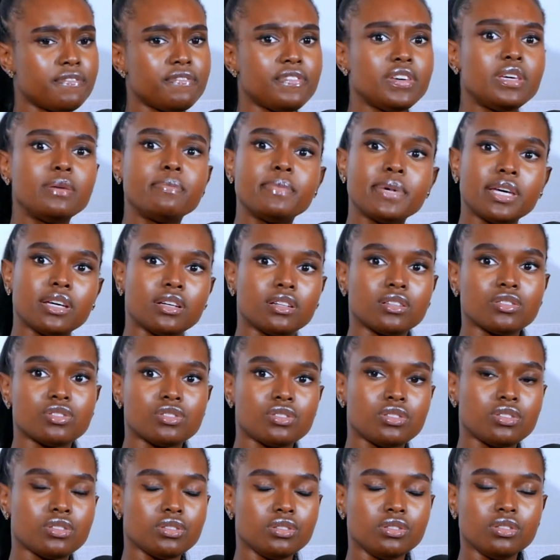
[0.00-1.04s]

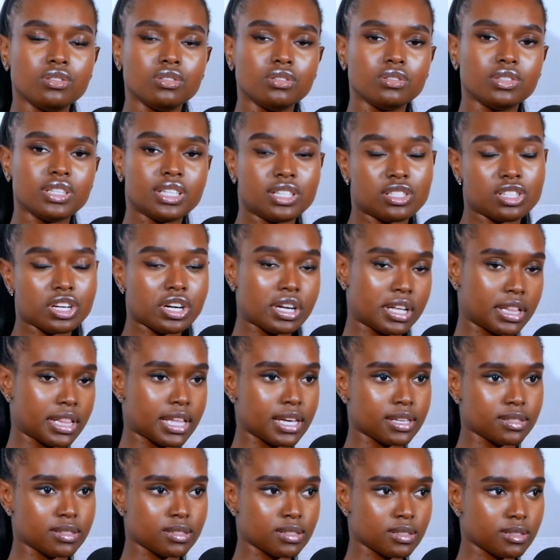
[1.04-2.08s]
females to
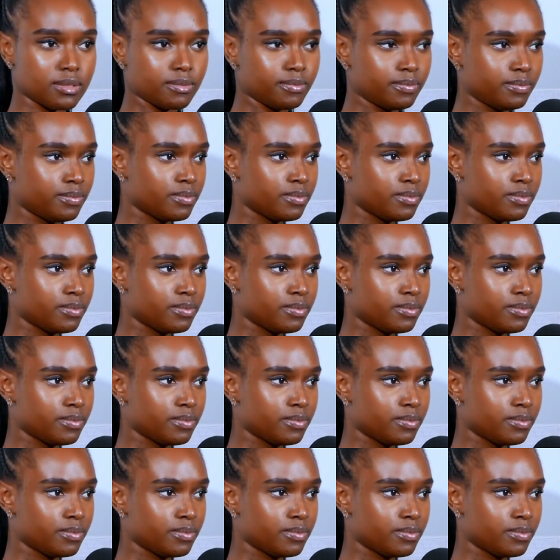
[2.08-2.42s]
internalize